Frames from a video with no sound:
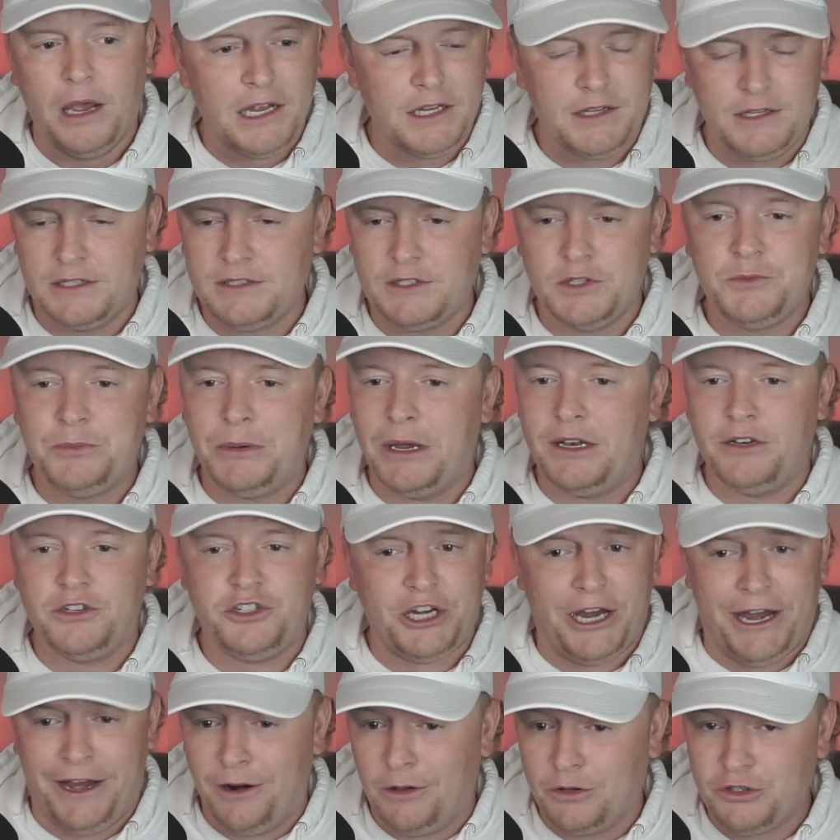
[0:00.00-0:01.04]
This has been
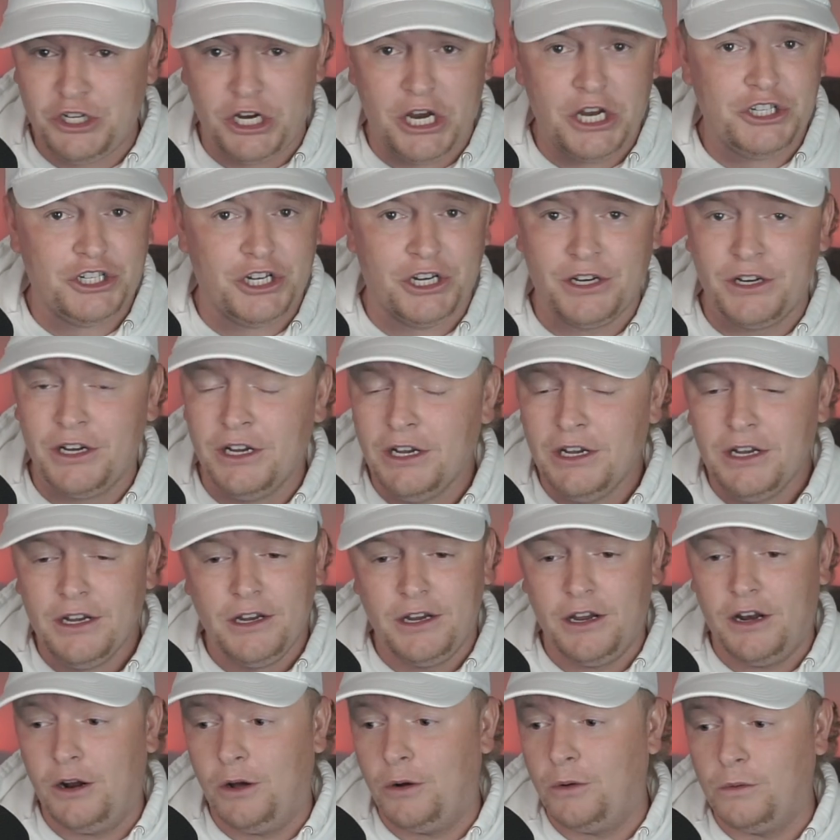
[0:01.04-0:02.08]
channel changing,
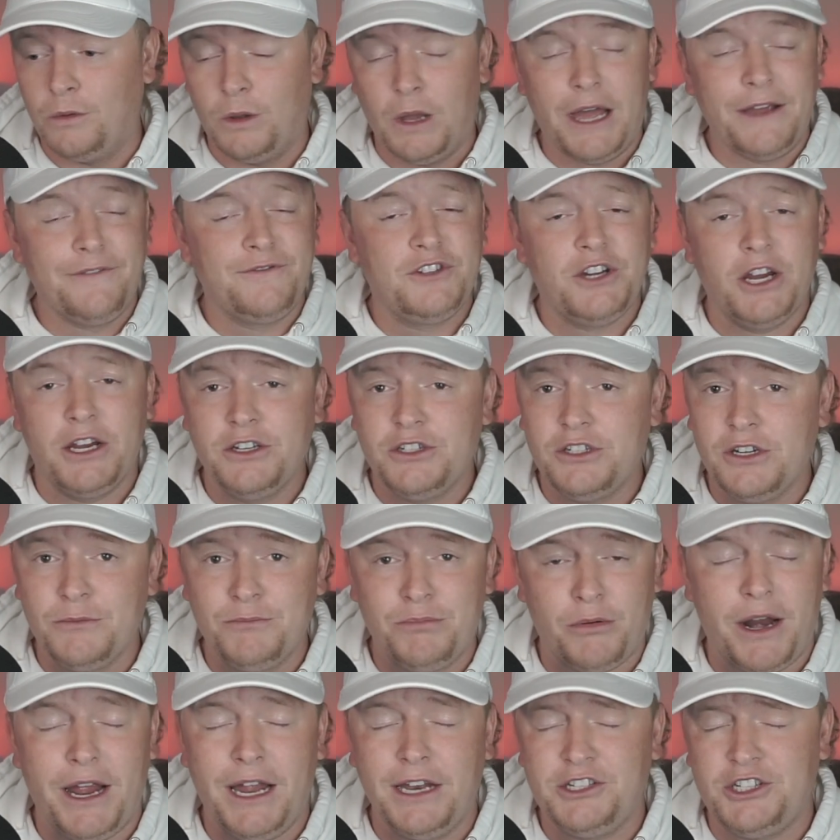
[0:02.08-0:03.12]
you know, life changing,
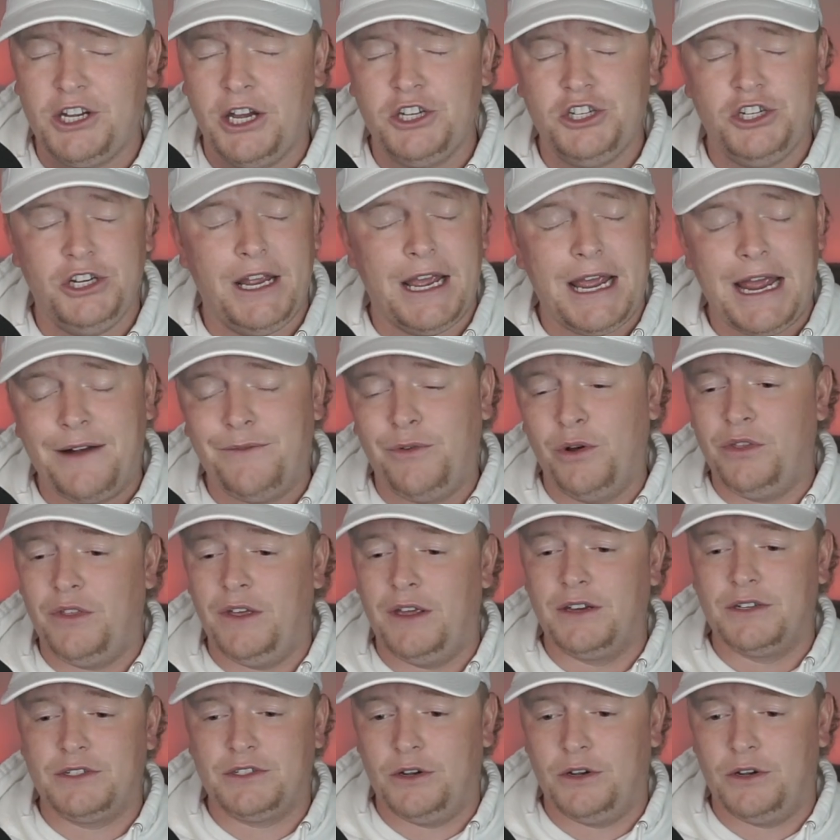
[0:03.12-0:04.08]
brand changing, everything.